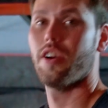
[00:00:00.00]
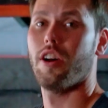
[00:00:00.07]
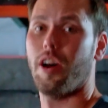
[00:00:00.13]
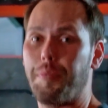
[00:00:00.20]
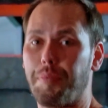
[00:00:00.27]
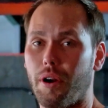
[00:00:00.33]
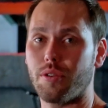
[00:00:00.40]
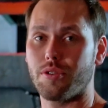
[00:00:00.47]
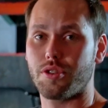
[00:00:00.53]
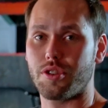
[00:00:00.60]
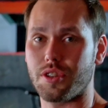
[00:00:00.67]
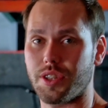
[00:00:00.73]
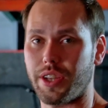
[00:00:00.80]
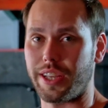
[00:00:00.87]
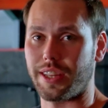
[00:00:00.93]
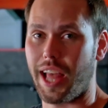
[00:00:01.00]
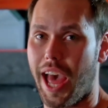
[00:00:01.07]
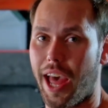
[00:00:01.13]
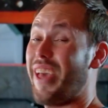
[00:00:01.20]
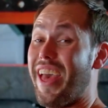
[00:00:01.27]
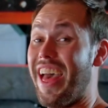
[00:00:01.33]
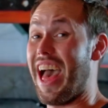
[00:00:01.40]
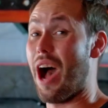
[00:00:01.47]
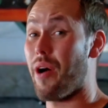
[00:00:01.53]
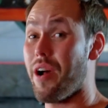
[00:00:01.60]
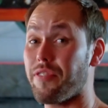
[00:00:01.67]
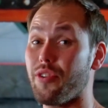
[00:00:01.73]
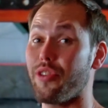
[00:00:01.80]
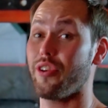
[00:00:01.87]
approach, just like that. However,